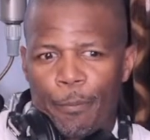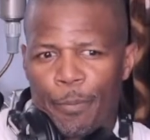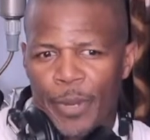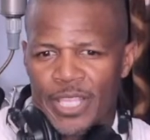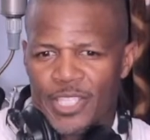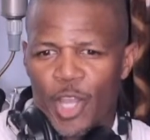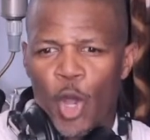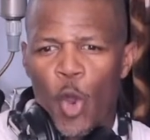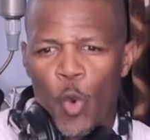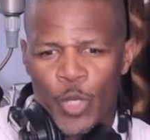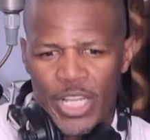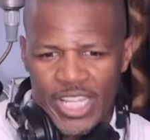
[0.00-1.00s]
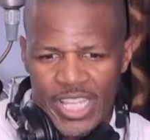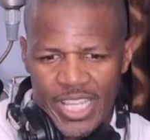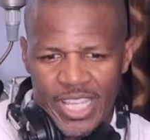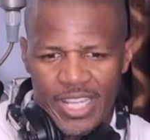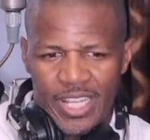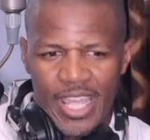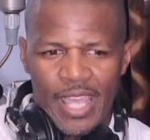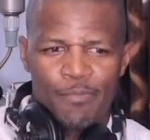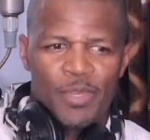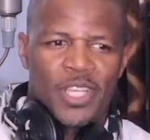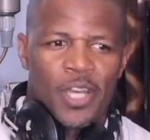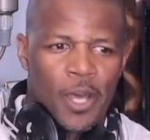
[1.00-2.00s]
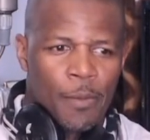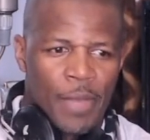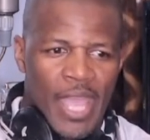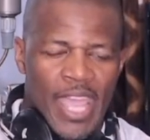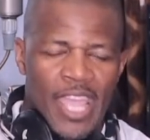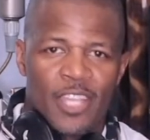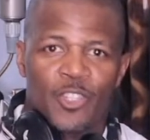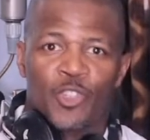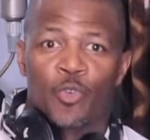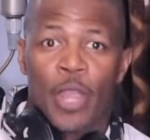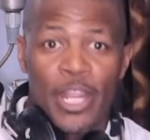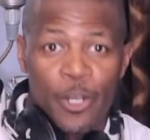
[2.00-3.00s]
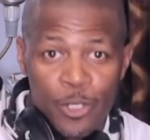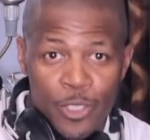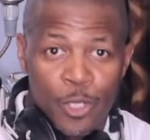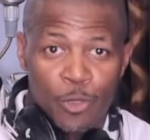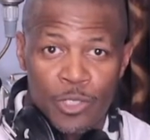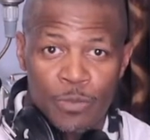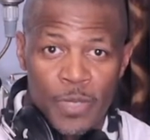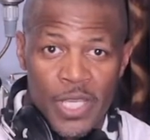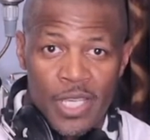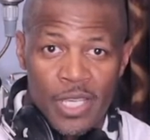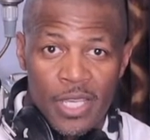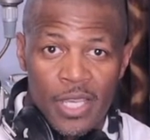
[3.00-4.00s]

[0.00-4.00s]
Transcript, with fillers: But to hone it in and become a trainer, so to speak,